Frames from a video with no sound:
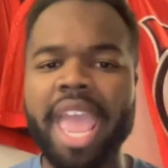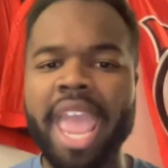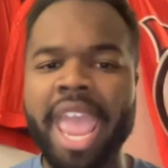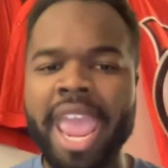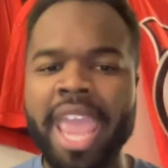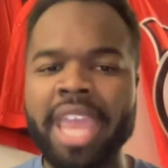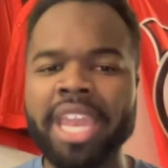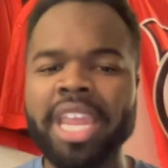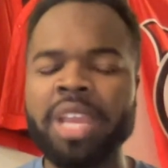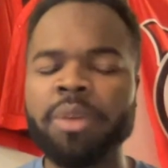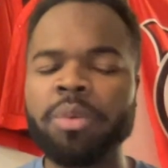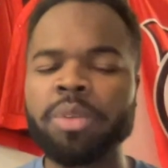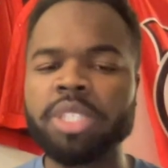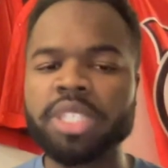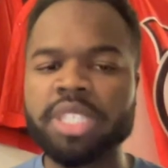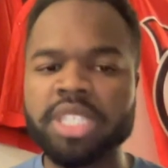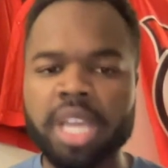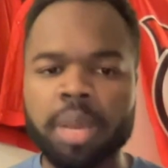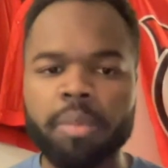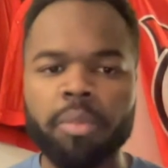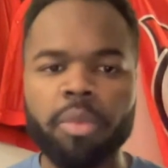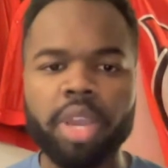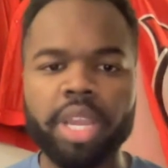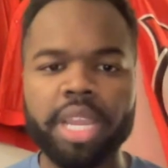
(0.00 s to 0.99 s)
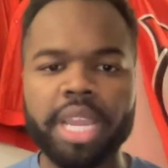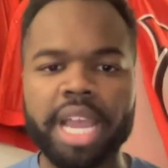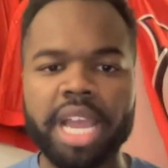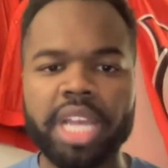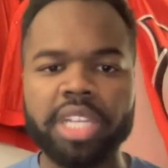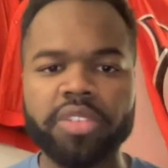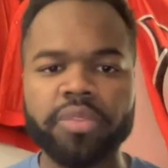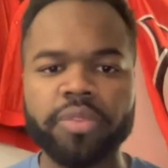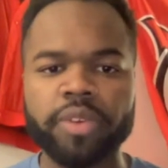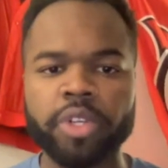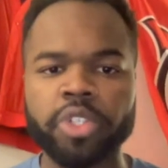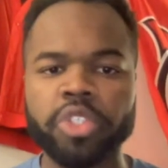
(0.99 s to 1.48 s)
And it was somewhat
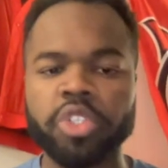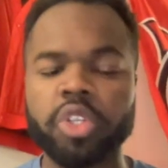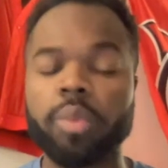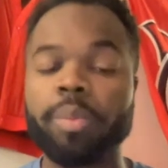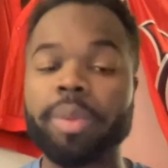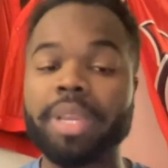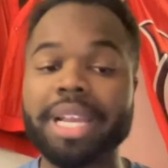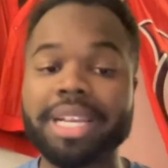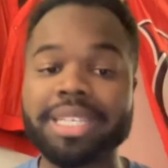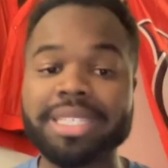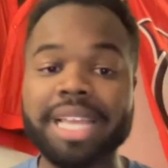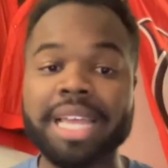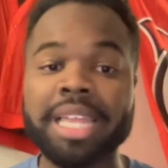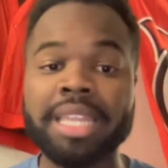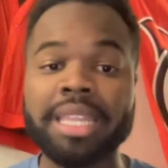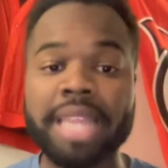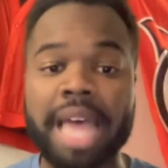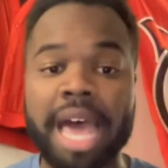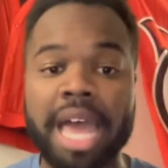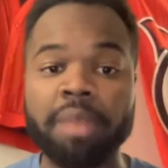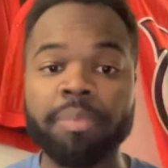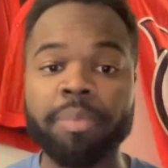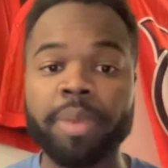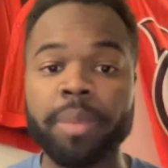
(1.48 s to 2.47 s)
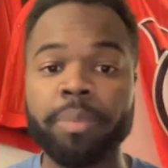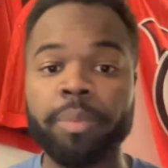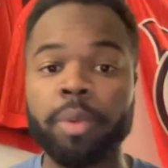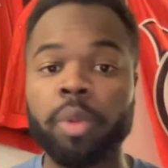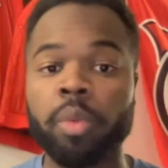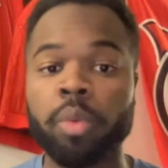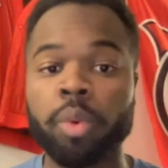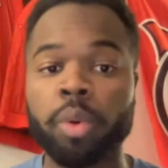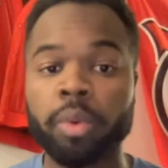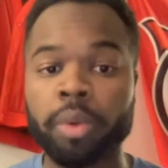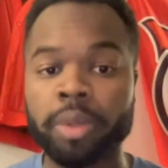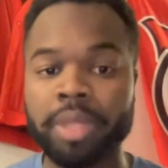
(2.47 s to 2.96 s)
controversial because a lot of
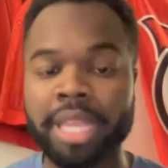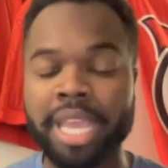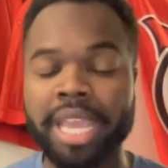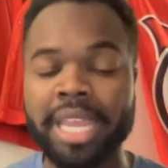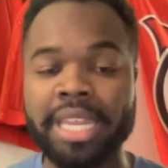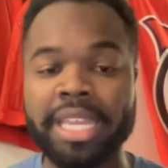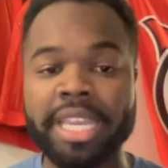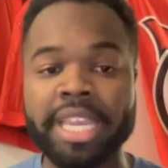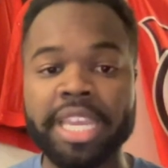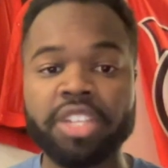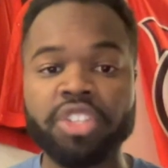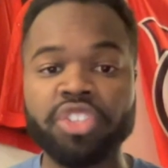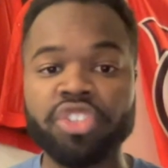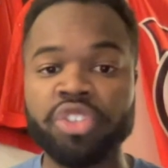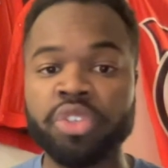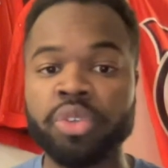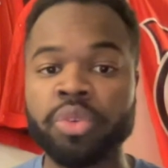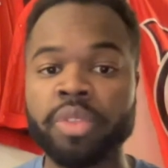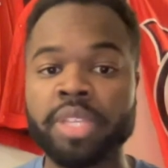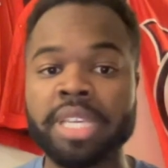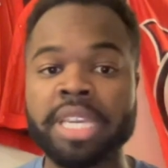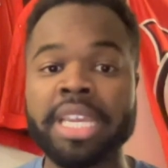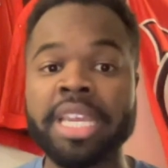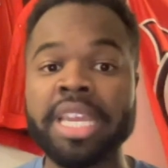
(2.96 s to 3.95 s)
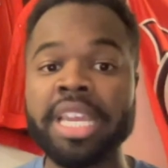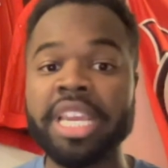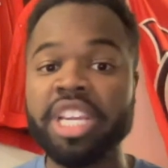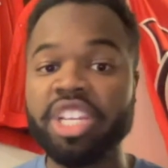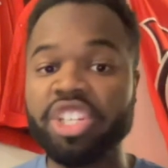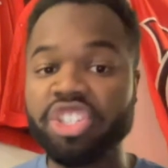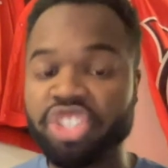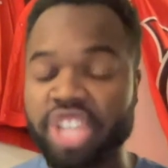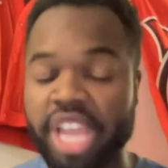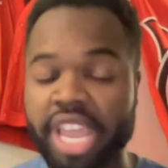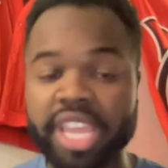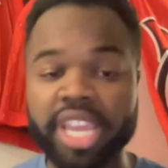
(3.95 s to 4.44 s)
people were relating it to the
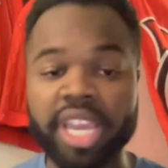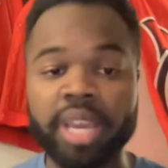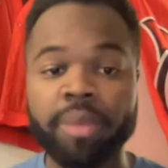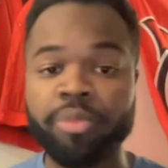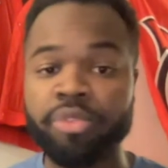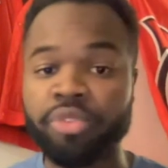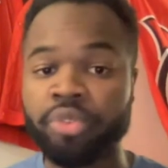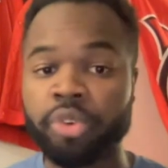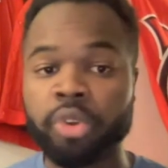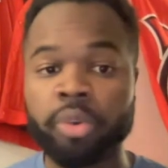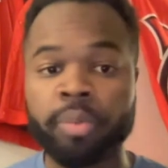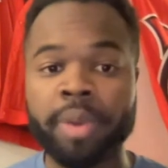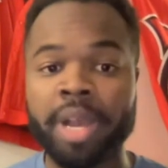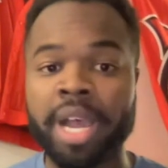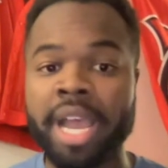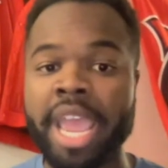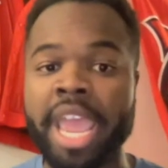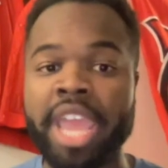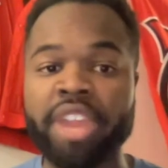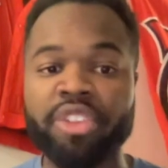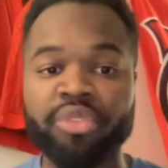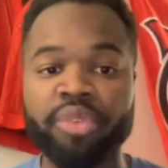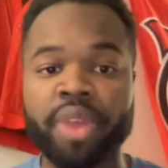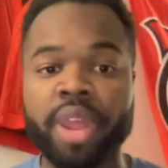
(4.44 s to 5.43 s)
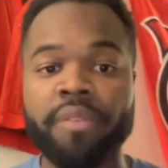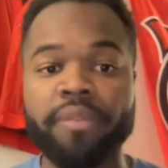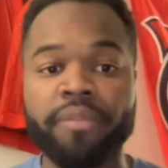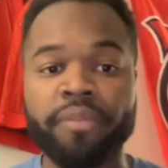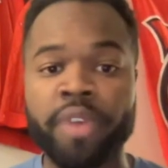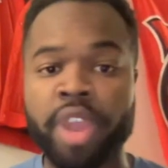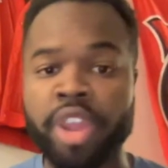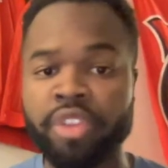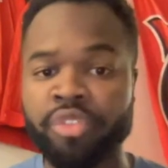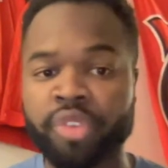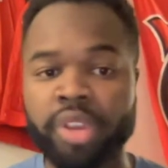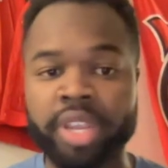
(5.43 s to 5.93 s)
Jacob Trouba and Trent
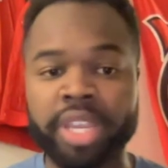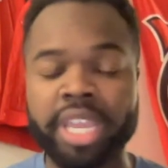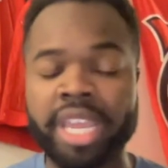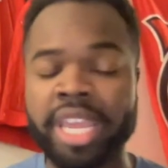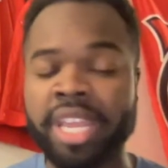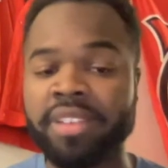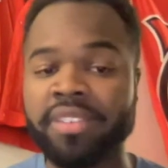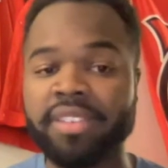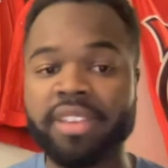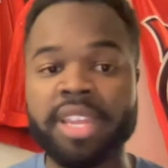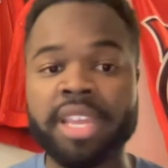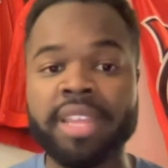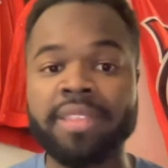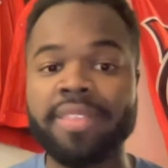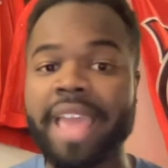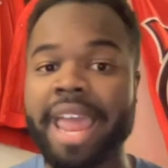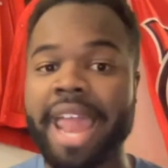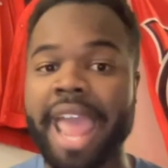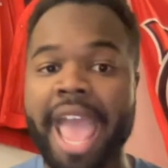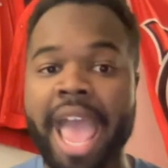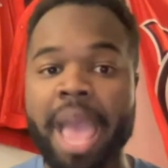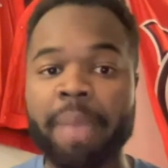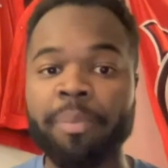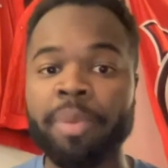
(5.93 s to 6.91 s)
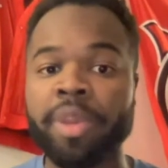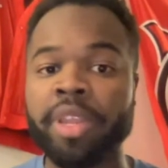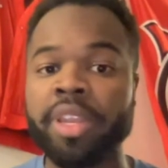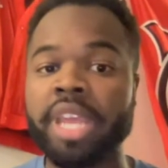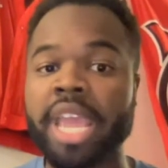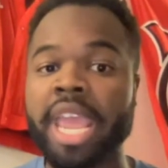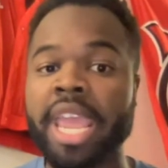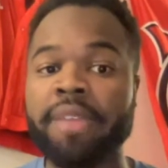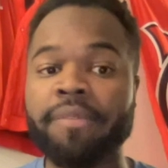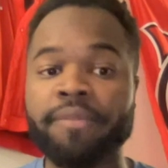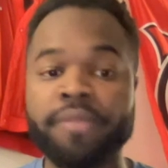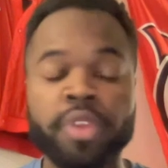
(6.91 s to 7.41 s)
Frederic incident that happened
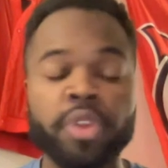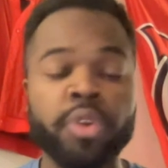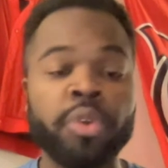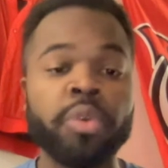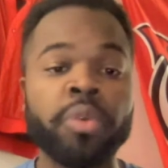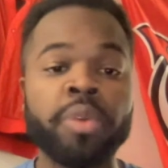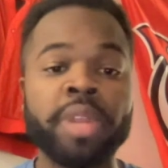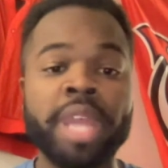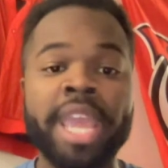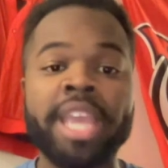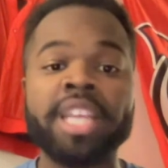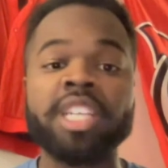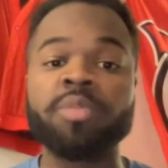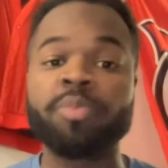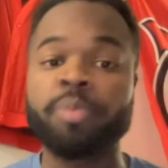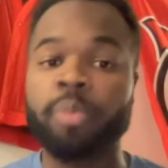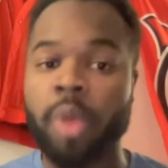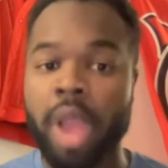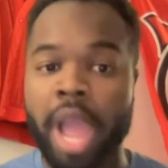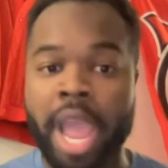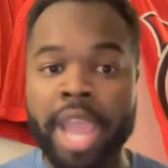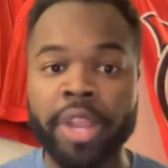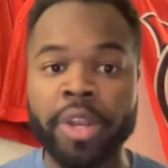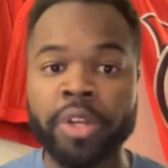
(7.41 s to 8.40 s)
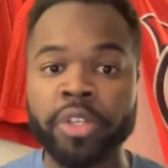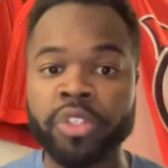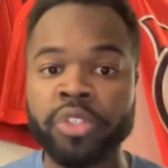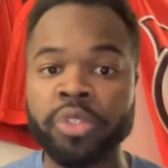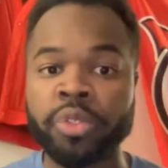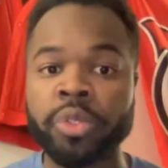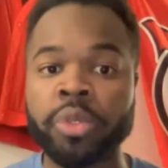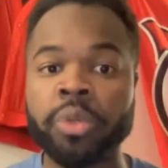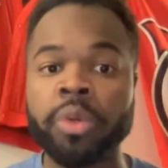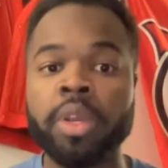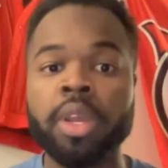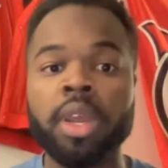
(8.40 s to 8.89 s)
a few days prior
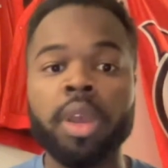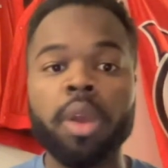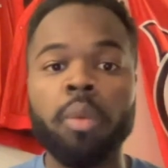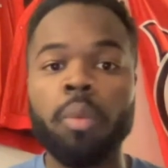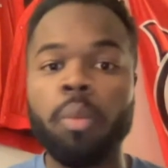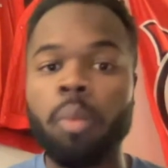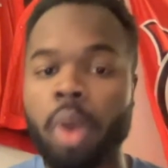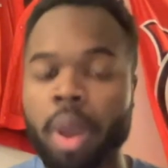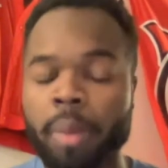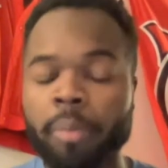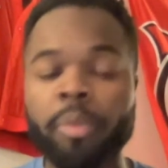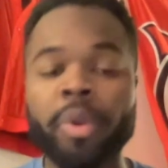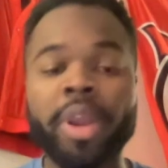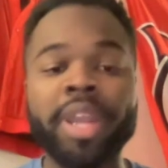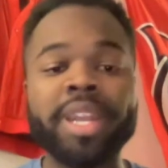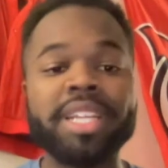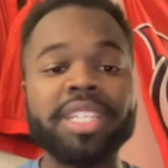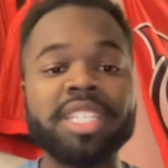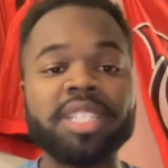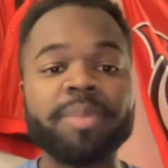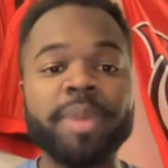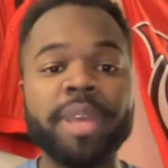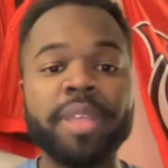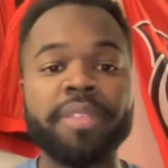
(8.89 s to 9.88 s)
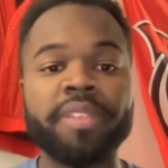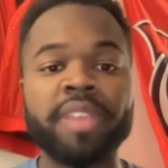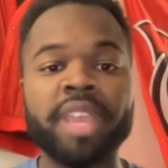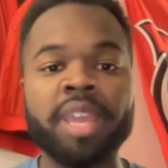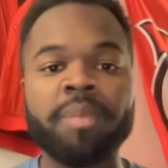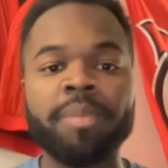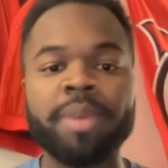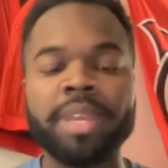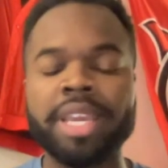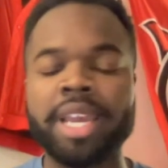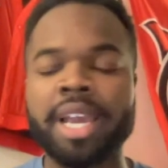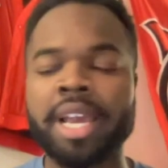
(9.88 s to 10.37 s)
to what Brendan Smith
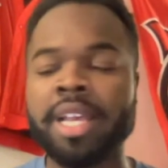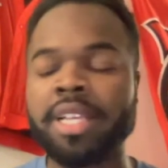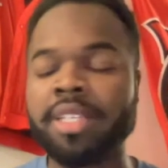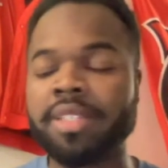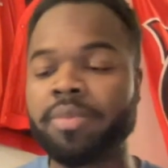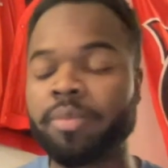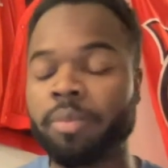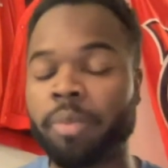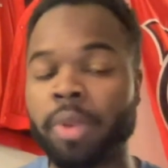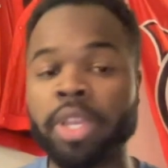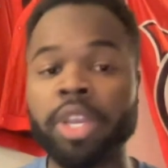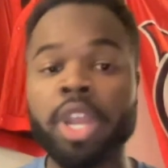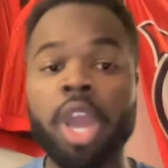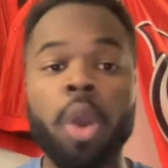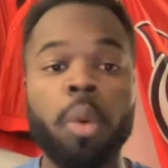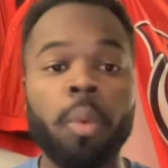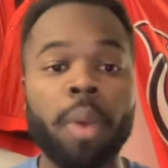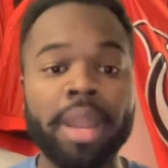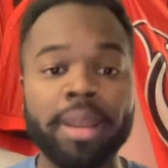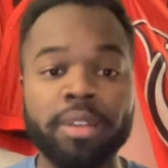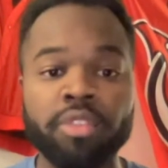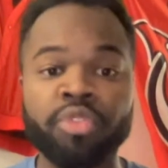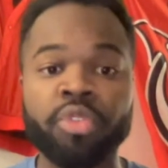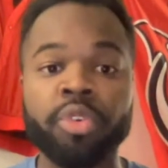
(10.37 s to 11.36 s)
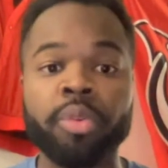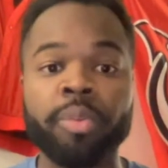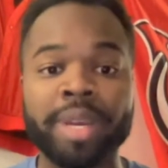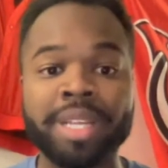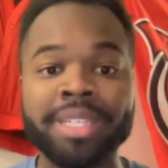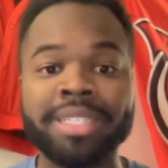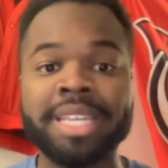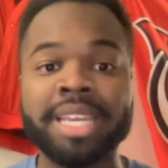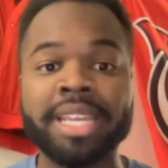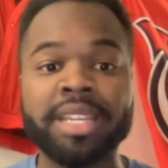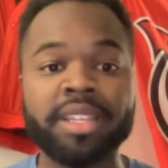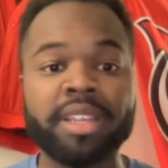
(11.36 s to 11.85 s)
did, because we know what
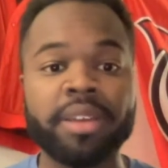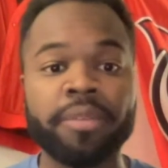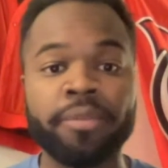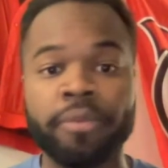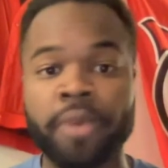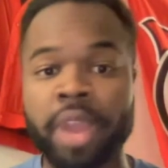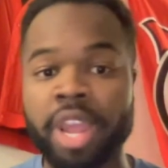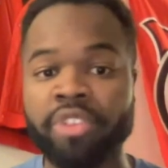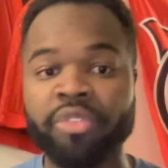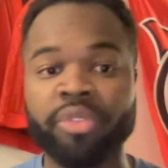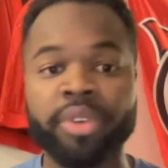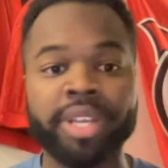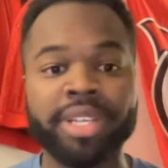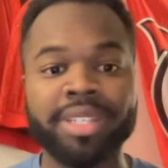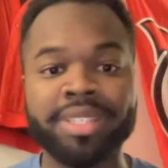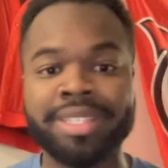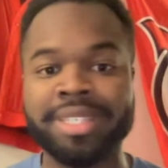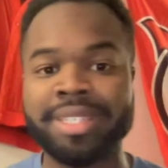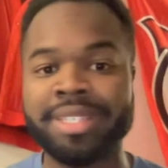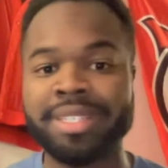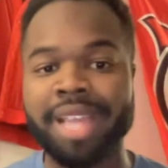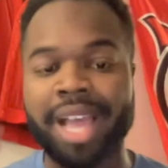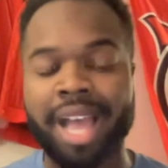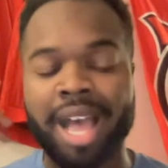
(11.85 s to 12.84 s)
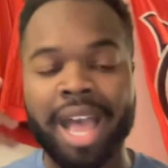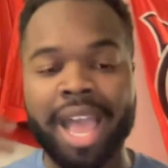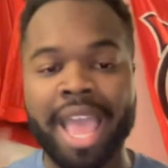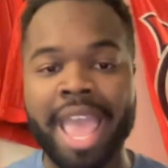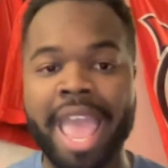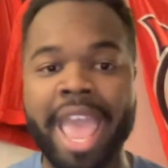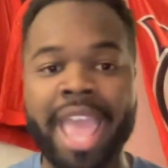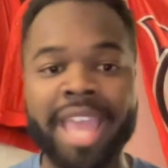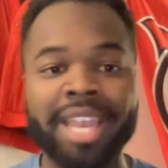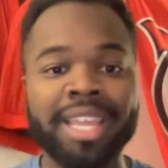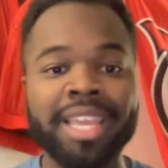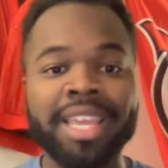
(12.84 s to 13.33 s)
Trouba did to Frederic's uh,
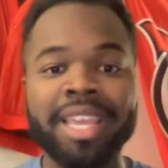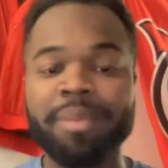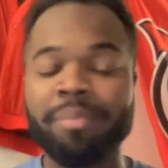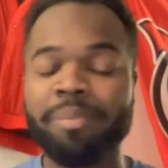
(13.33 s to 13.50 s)
head.